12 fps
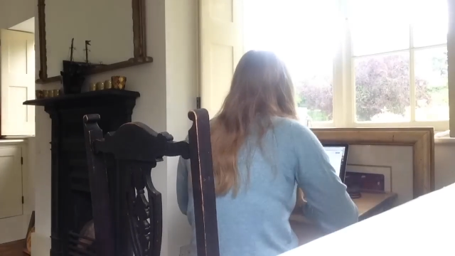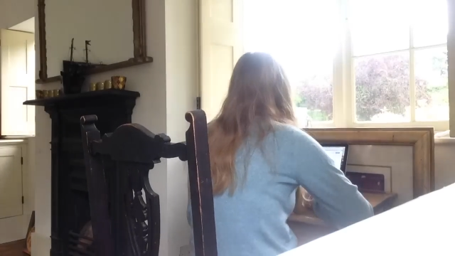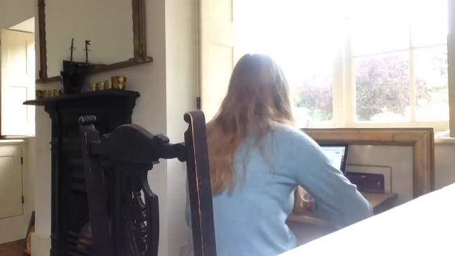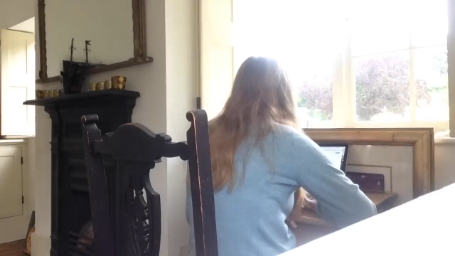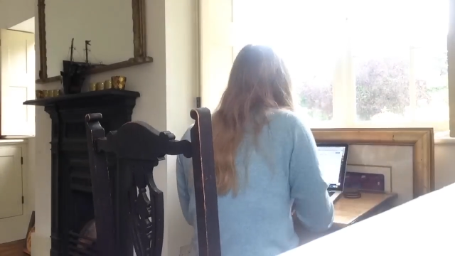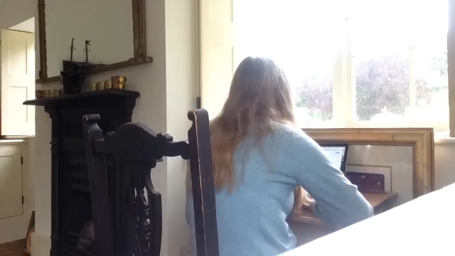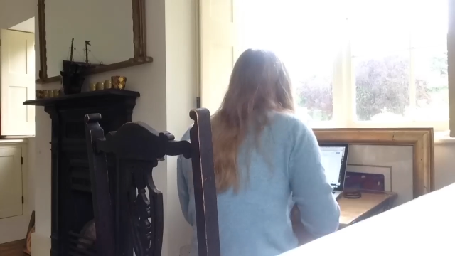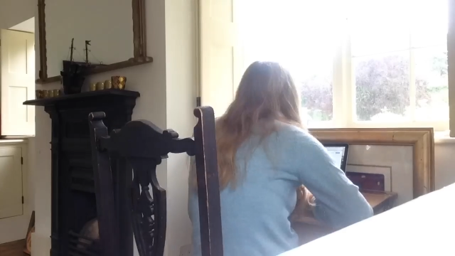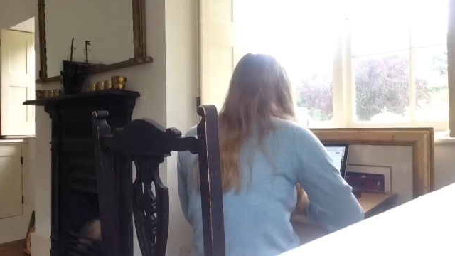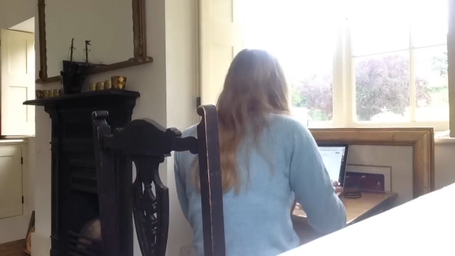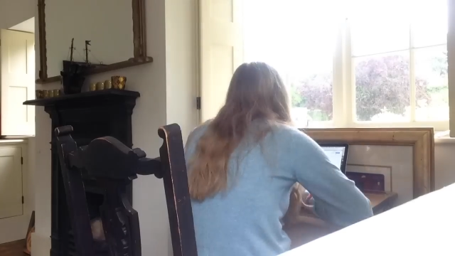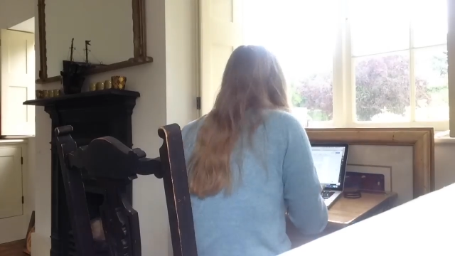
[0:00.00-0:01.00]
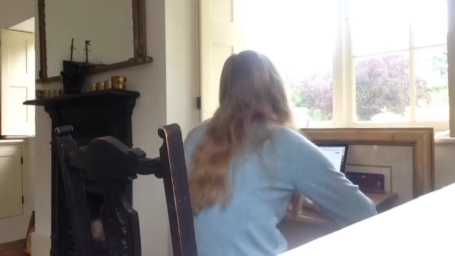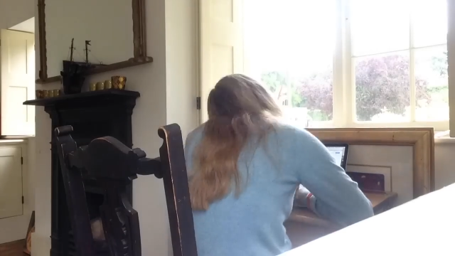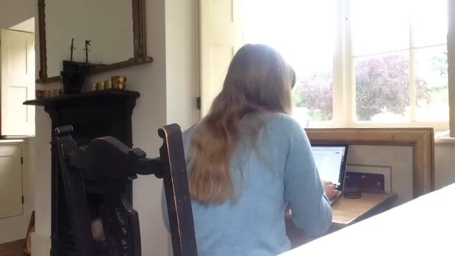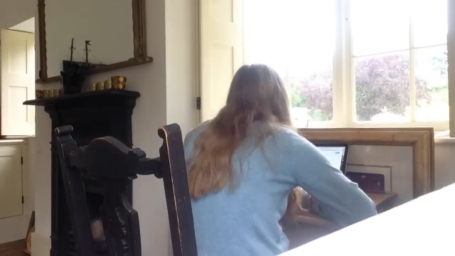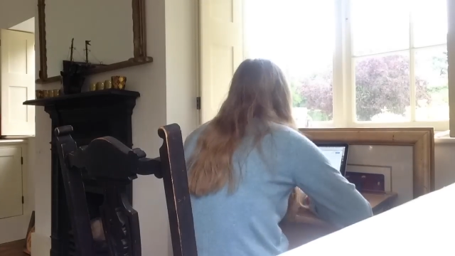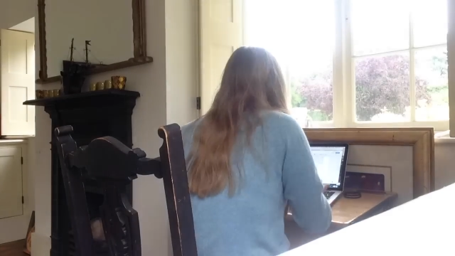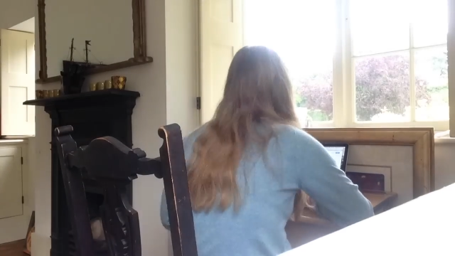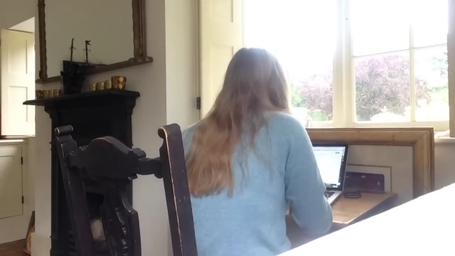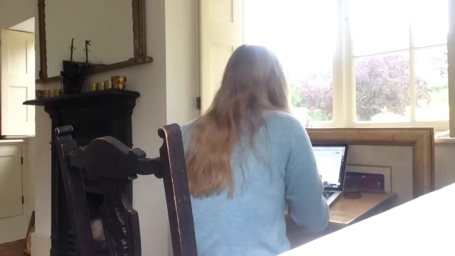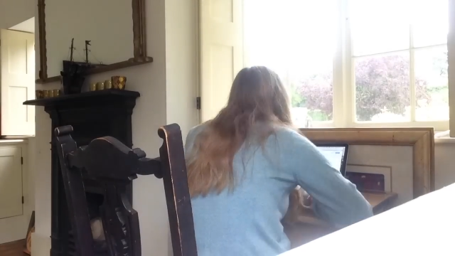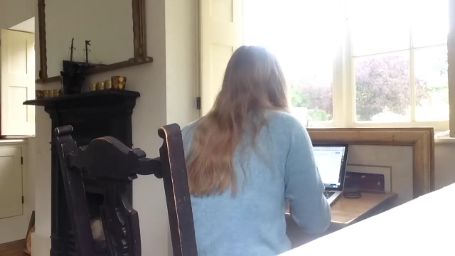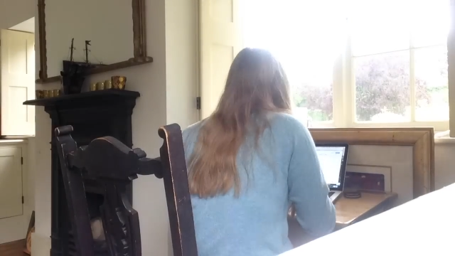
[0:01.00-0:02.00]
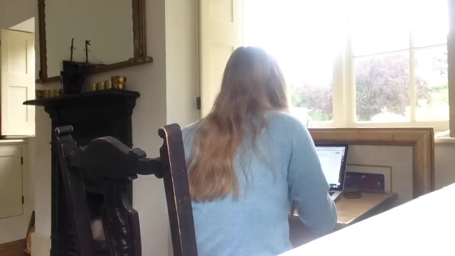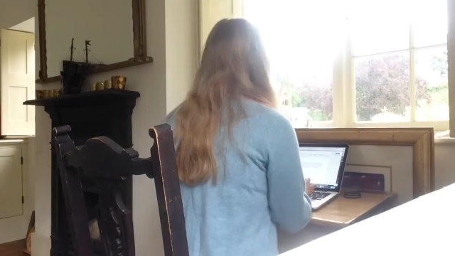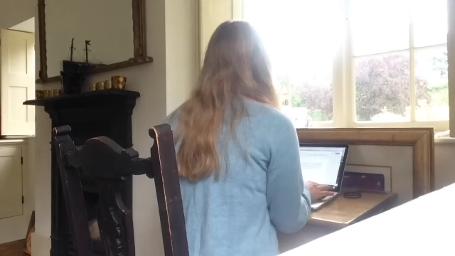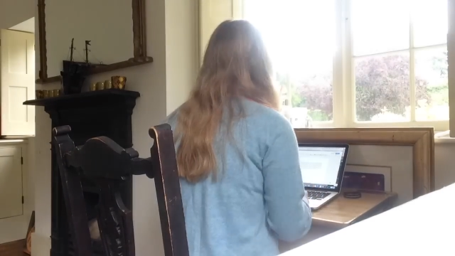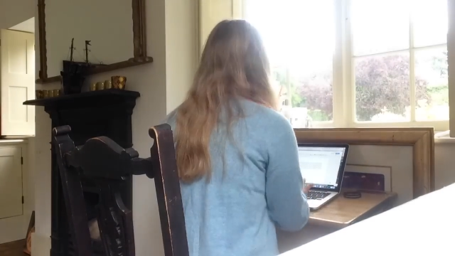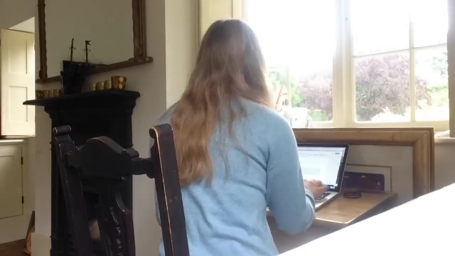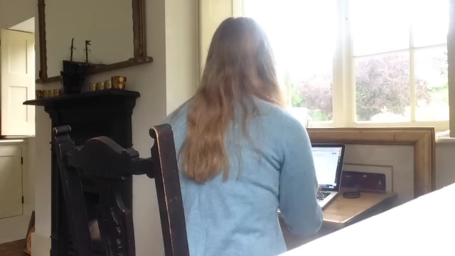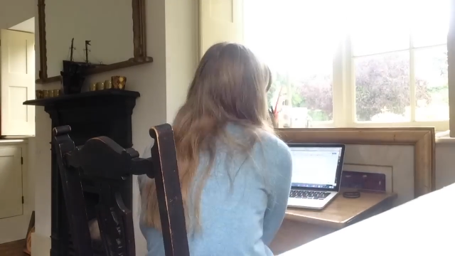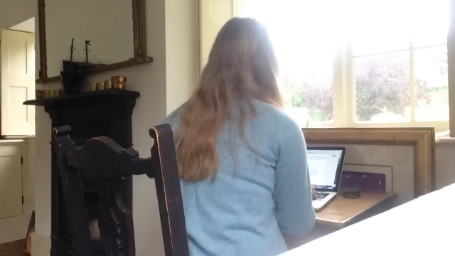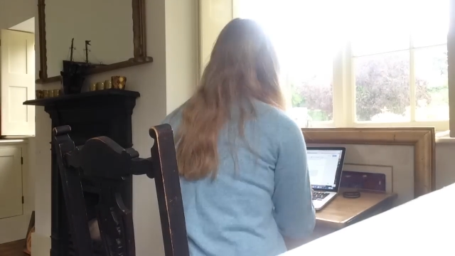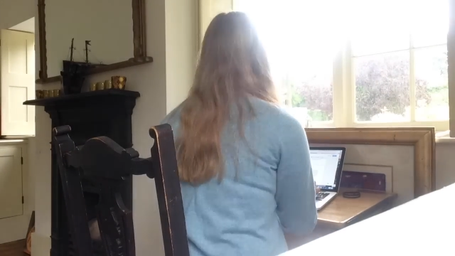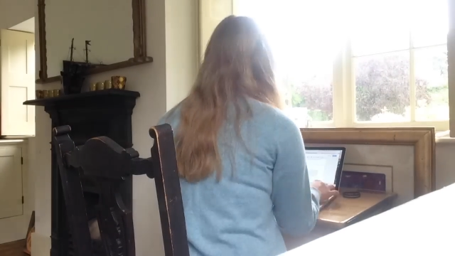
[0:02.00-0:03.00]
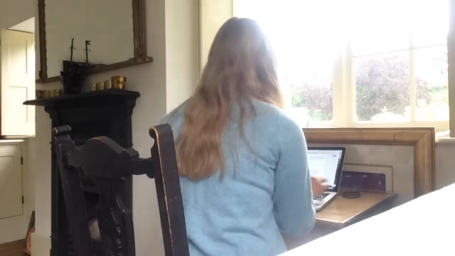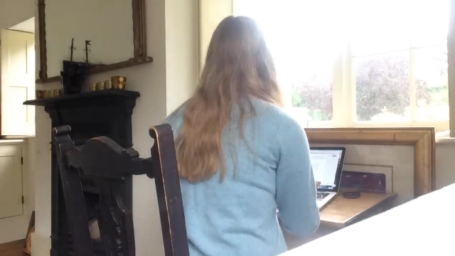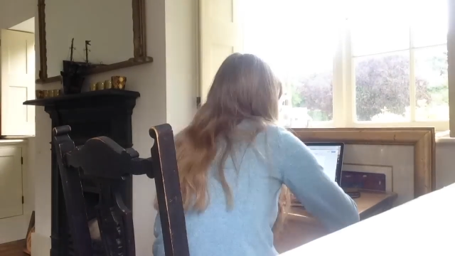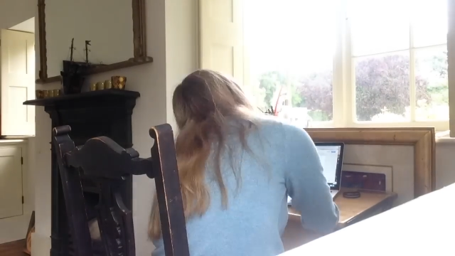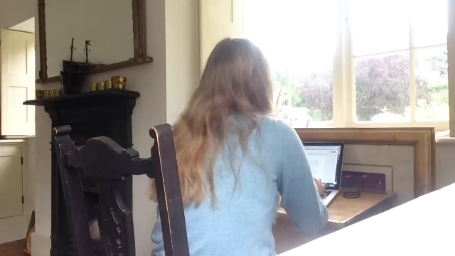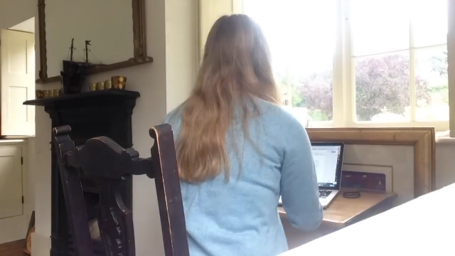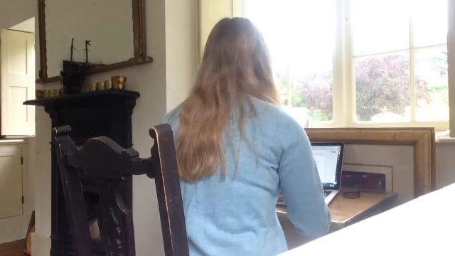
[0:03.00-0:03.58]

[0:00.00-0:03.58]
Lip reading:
[unreadable: no face in view]